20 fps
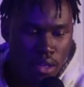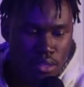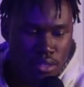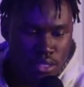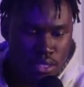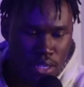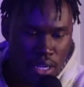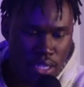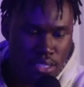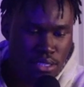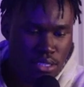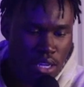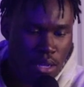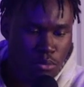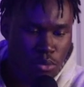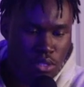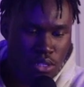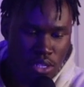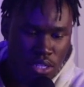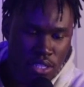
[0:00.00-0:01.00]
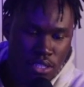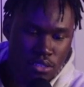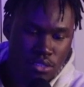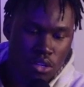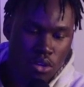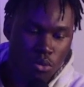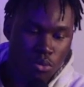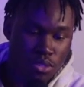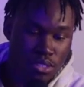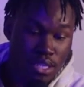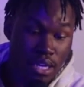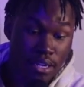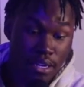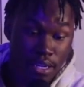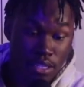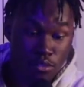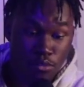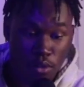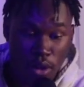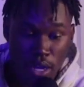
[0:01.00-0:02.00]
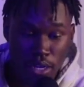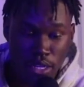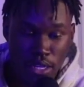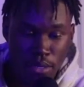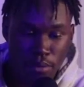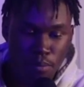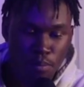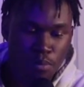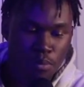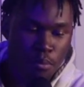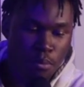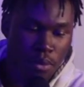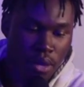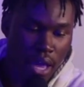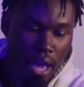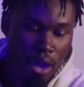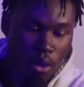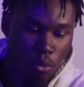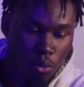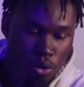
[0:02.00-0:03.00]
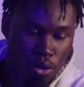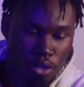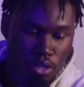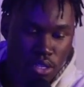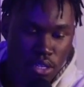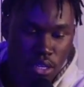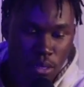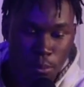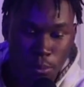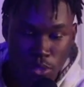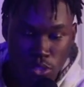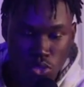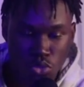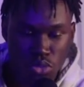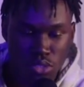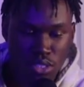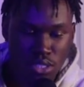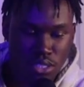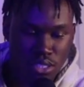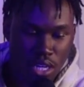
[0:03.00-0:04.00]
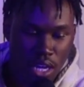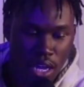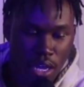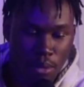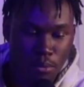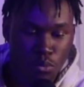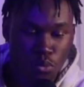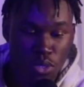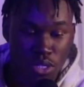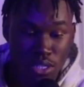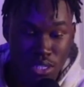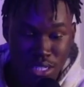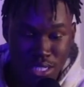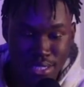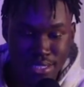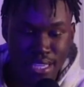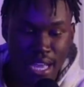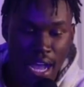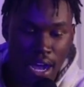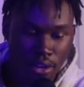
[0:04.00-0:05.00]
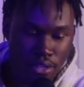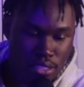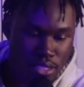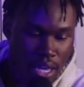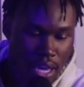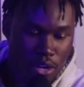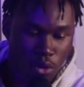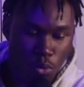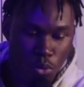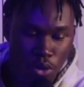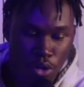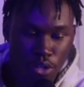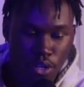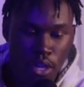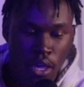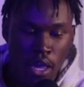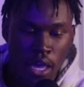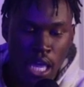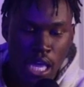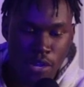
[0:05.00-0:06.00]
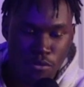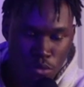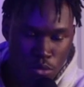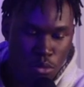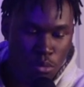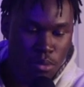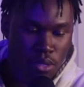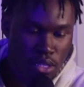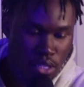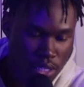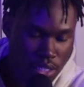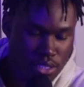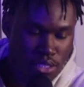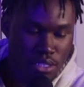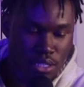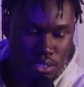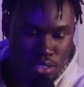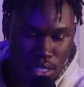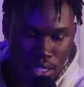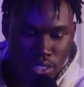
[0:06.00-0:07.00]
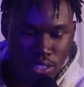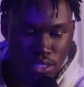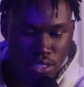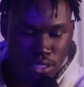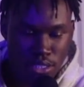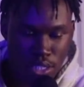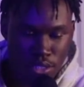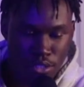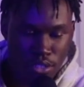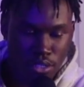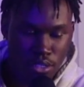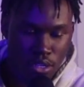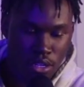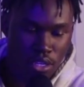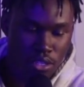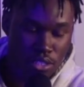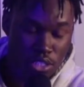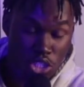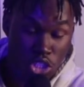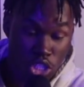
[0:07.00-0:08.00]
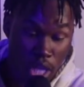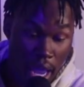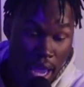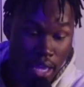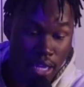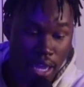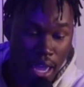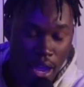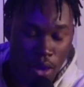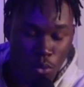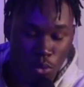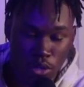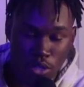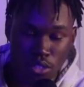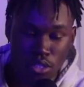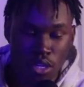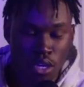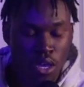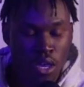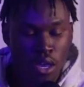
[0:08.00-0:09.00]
the next time we linked was that next friday but at work, in between the time we linked outside of work, and we would be kissing and touching each other in the shack at work.